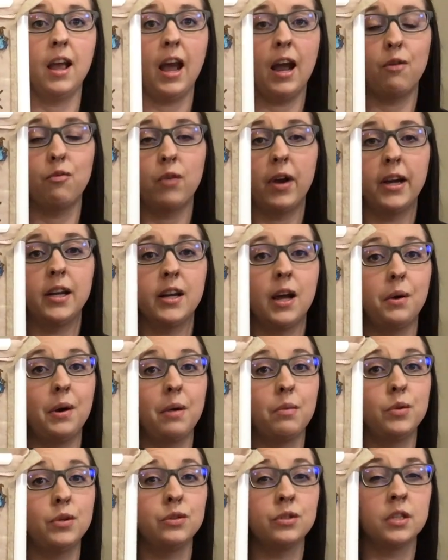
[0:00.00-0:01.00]
And right now
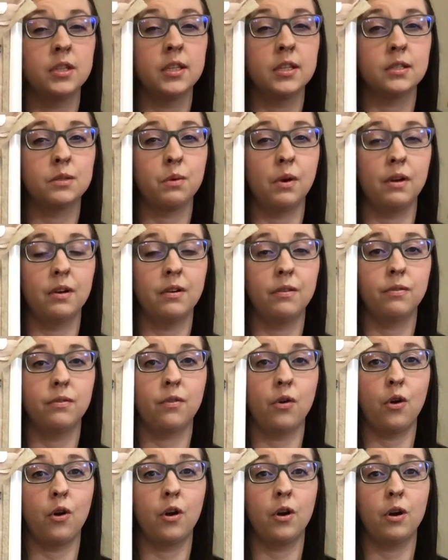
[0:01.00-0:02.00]
I'm using this one
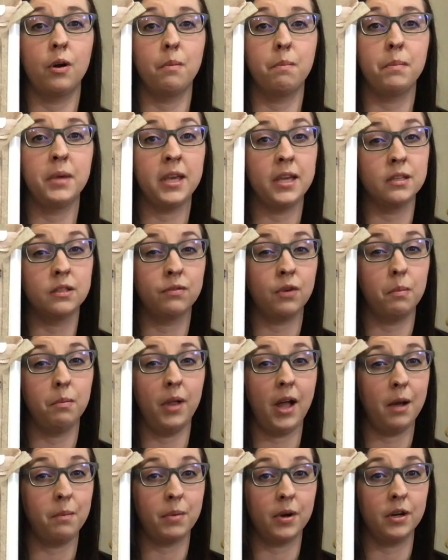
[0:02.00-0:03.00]
for B is for
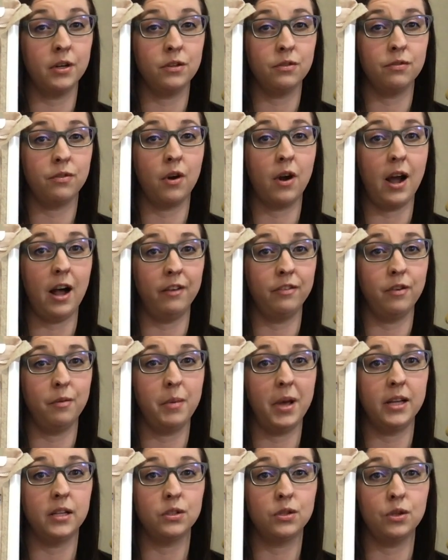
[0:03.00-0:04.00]
Blackbird for
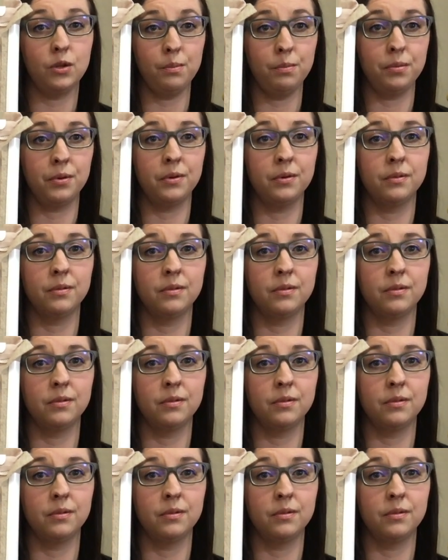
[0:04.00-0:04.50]
Alphabet Soup.